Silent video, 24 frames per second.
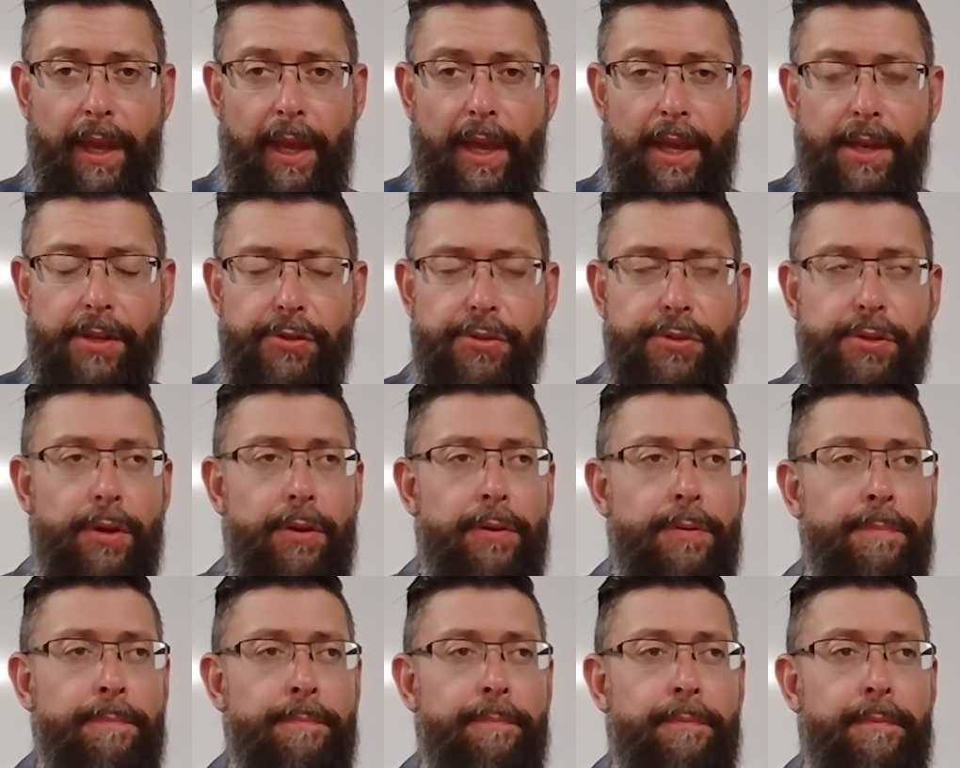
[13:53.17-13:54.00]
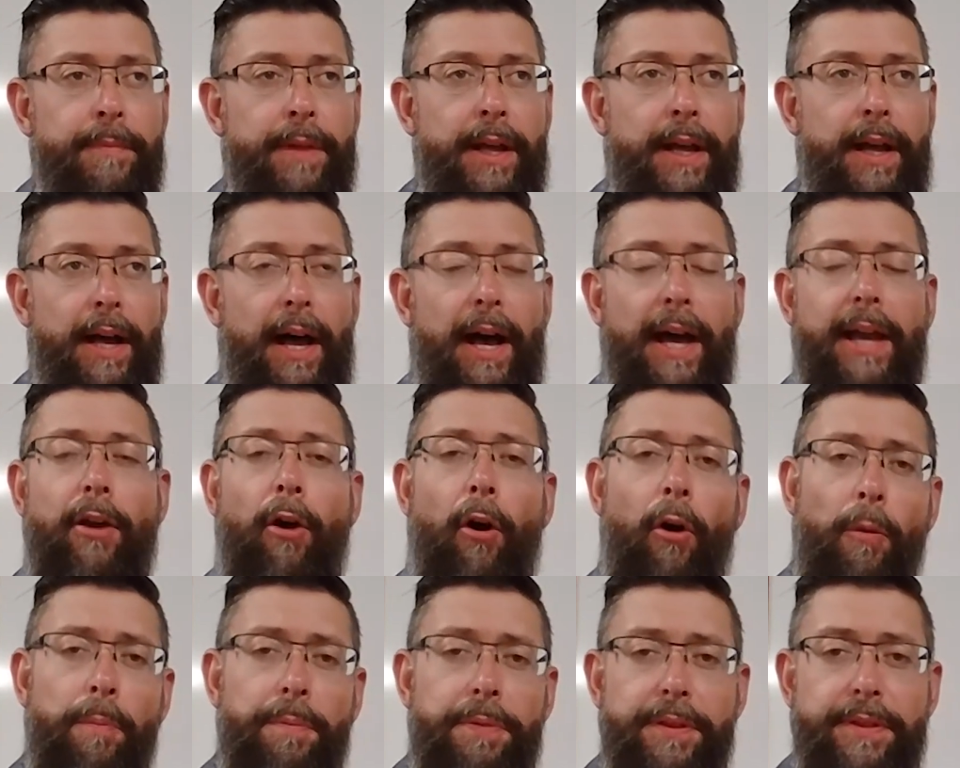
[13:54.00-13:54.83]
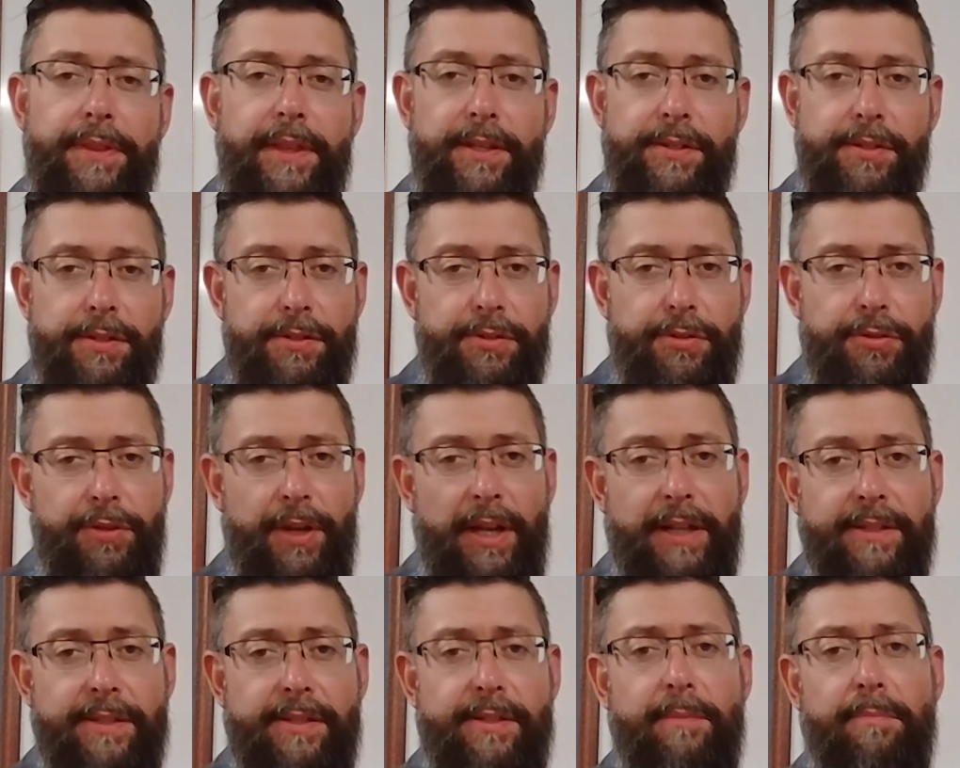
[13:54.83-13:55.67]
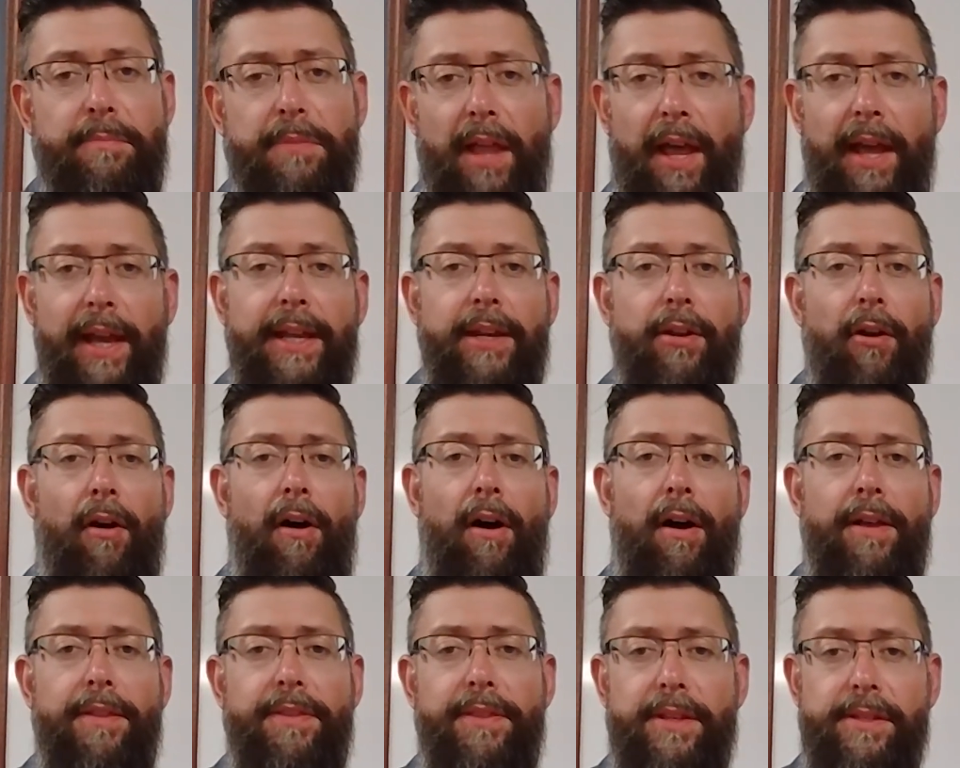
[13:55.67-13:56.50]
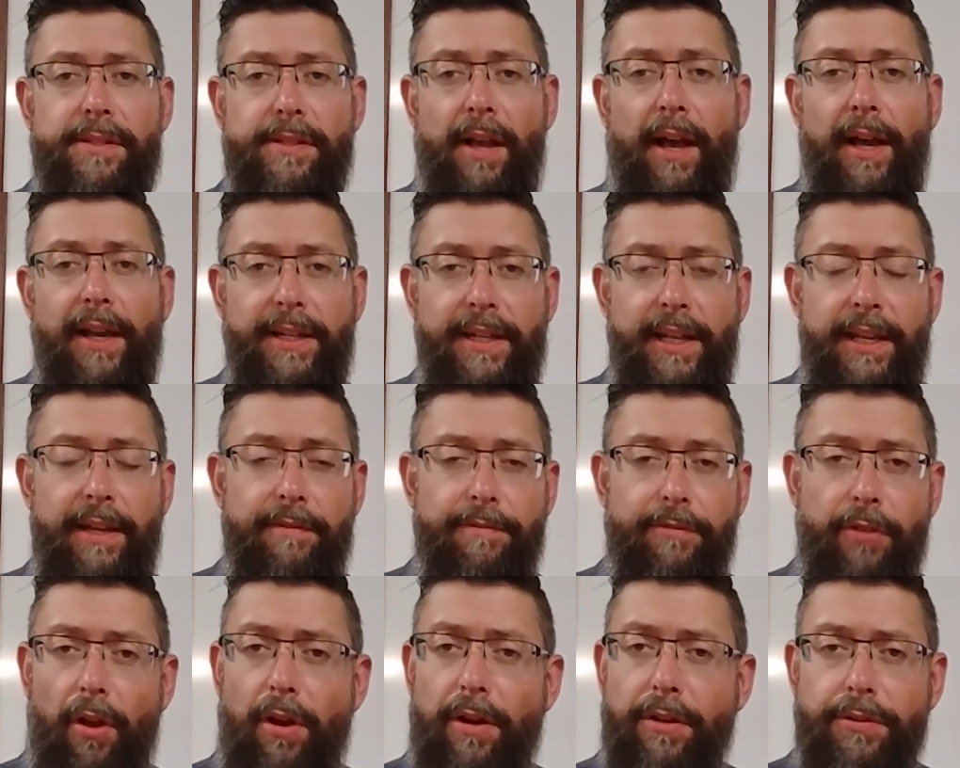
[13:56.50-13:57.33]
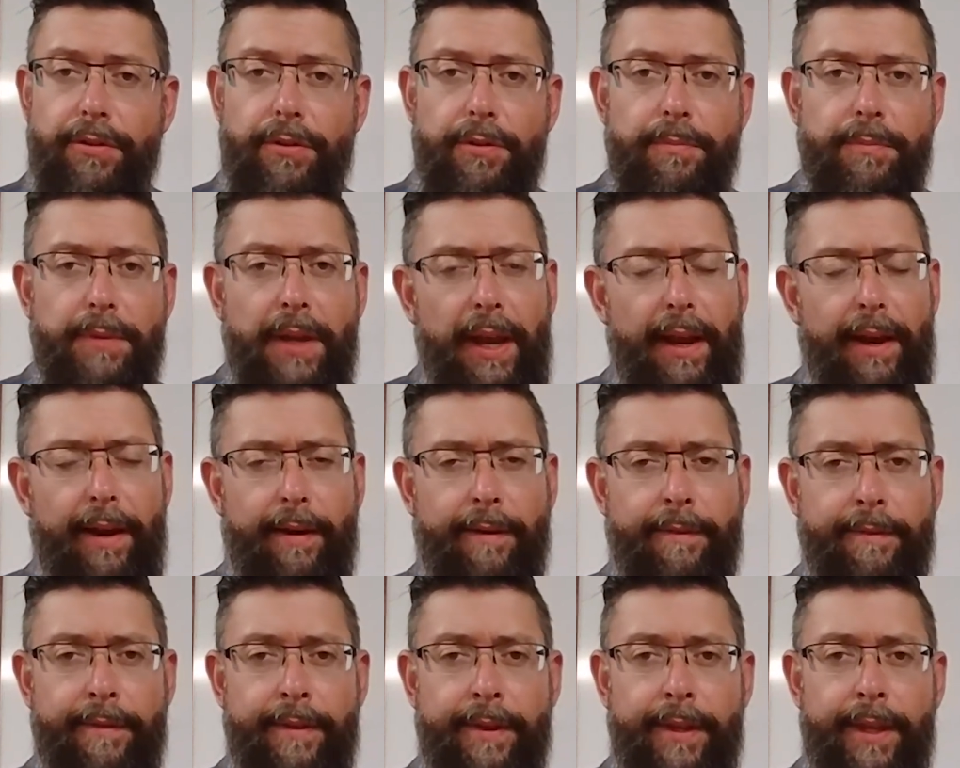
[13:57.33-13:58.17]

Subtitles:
So I hope that this has shed some light on this idea of long-term care.